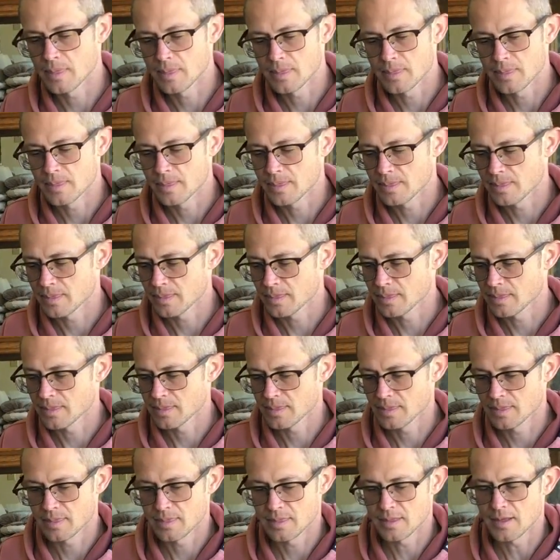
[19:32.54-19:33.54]

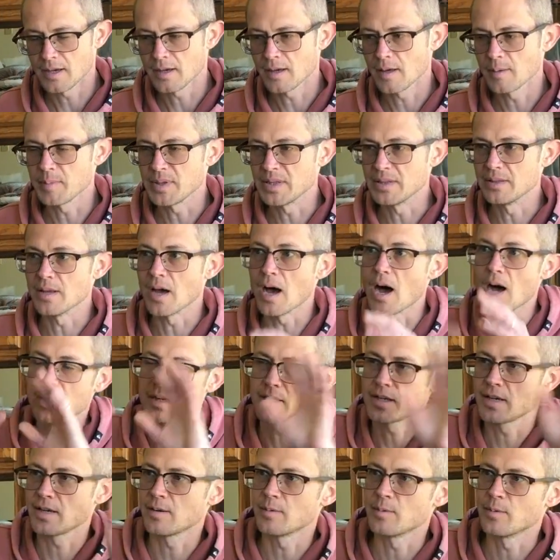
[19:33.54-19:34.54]
I'll be
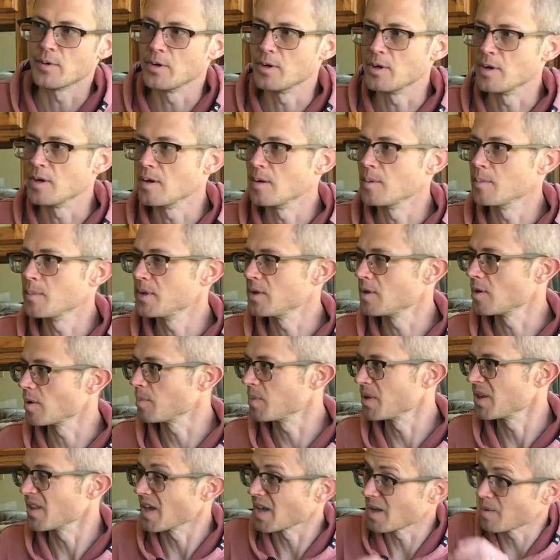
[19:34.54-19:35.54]
locked in a room and there'll
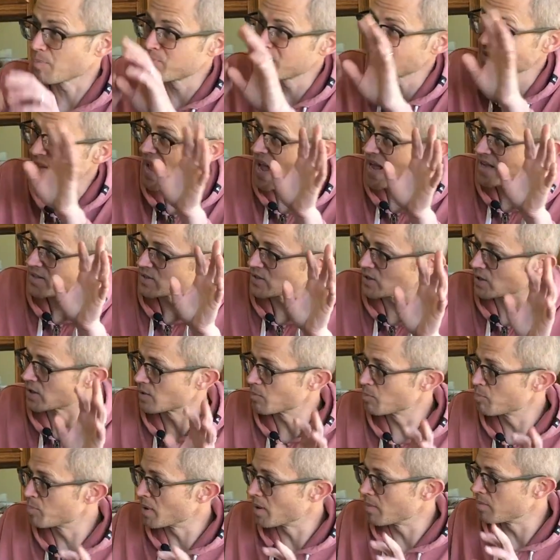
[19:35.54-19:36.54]
be like plastic
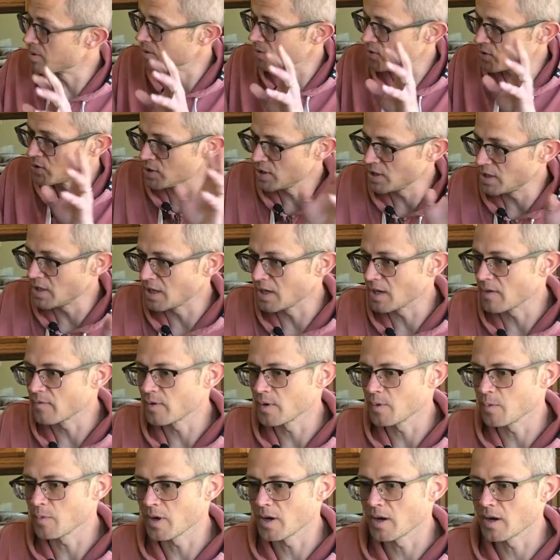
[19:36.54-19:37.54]
bubble sheeting
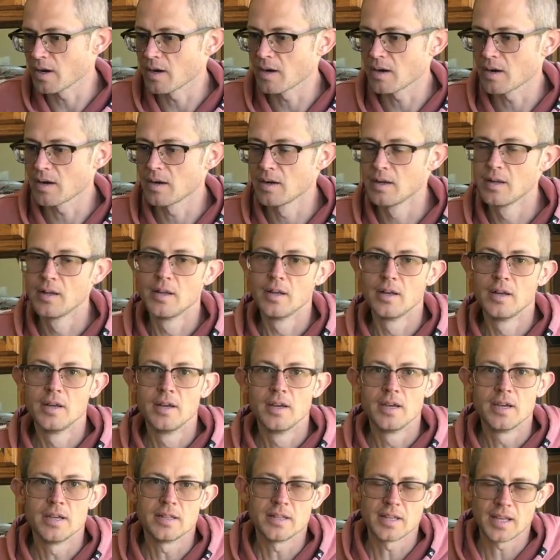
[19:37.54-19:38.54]
everywhere,
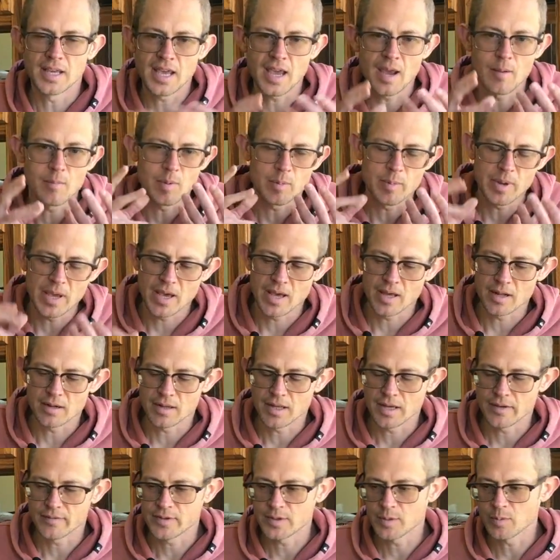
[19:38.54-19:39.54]
and the cameraman will
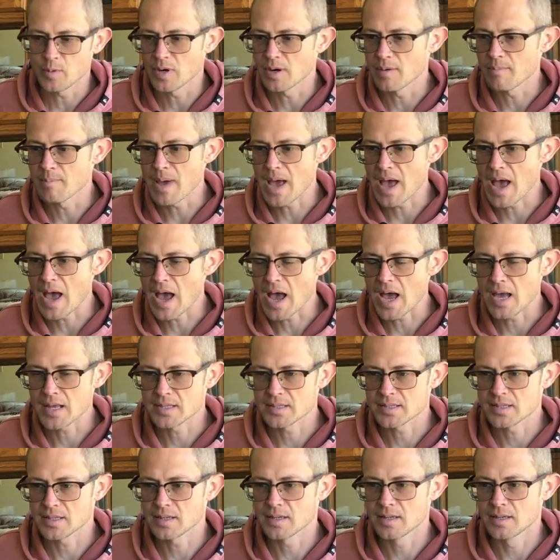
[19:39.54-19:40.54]
have to wear a
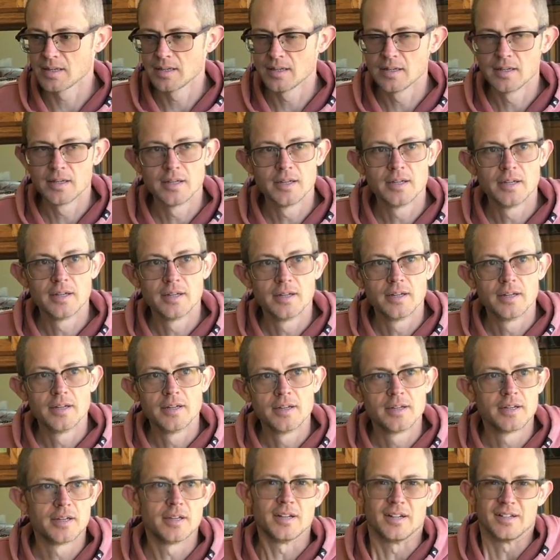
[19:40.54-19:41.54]
mask,
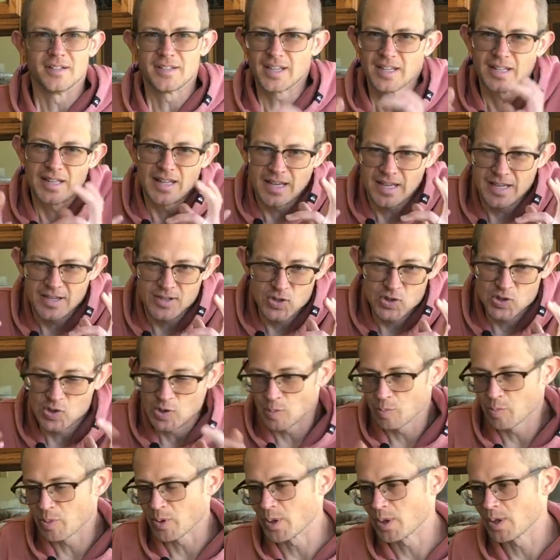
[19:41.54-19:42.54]
and I'll get like
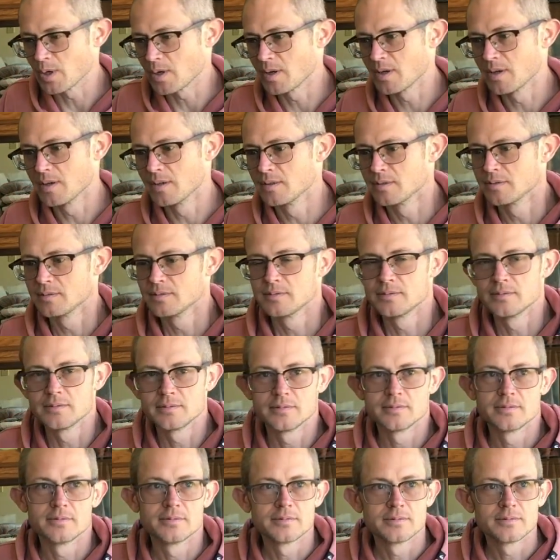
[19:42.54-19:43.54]
super
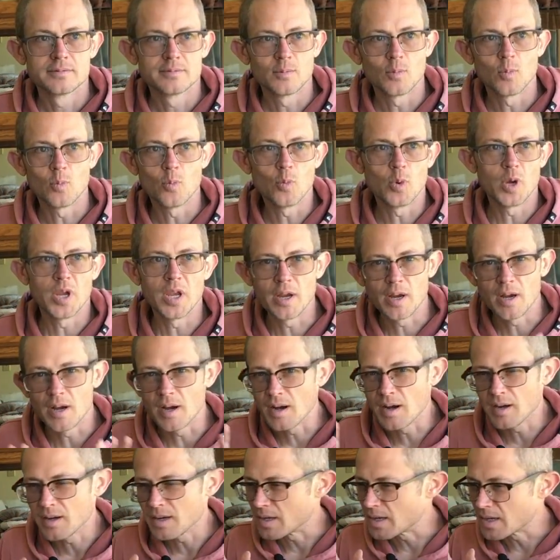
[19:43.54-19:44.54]

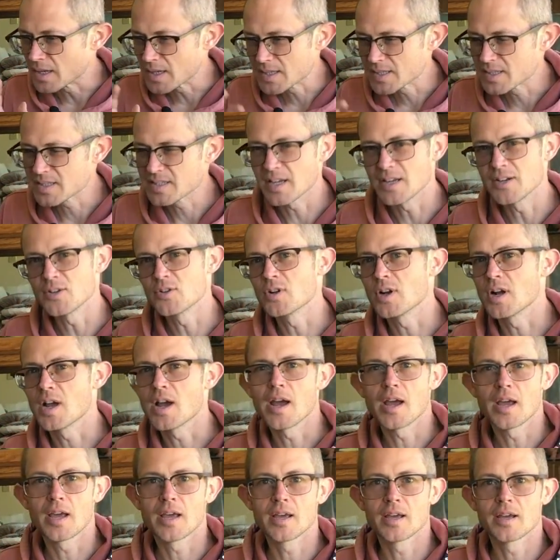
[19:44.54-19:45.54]
weird and
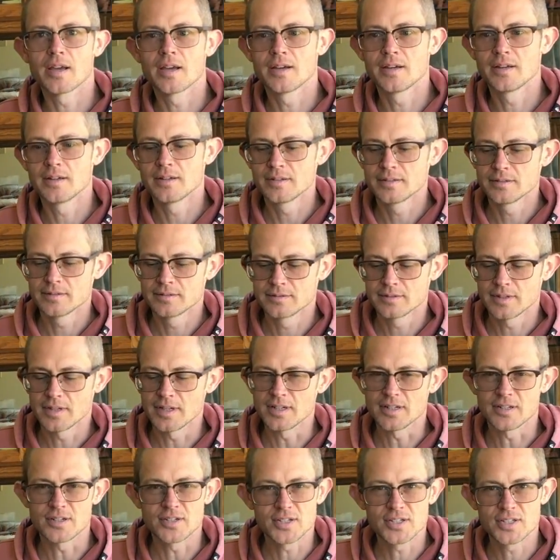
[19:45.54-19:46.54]
eccentric, and
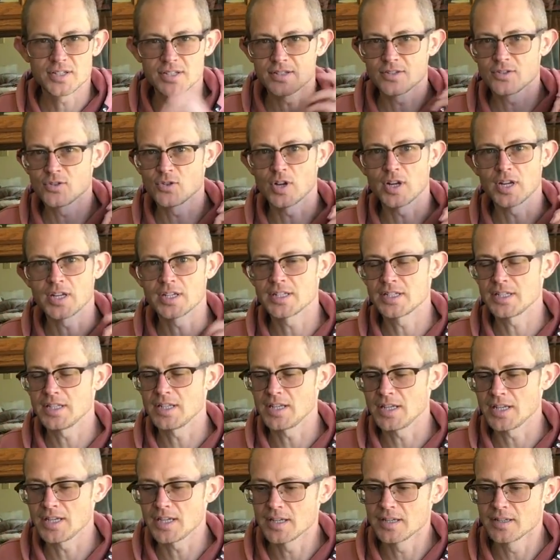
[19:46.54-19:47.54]
I'll just drink
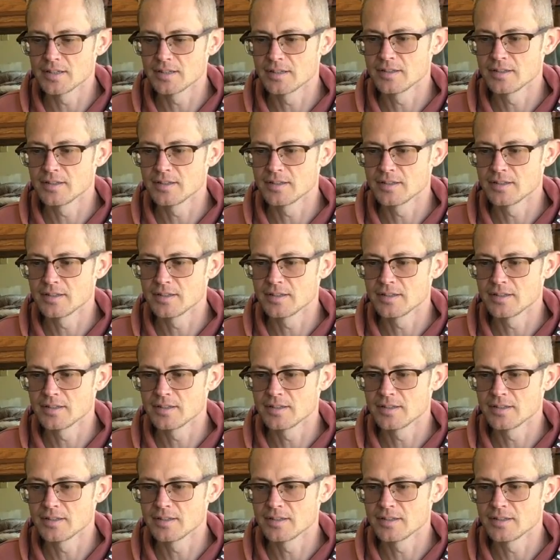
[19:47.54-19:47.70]
tea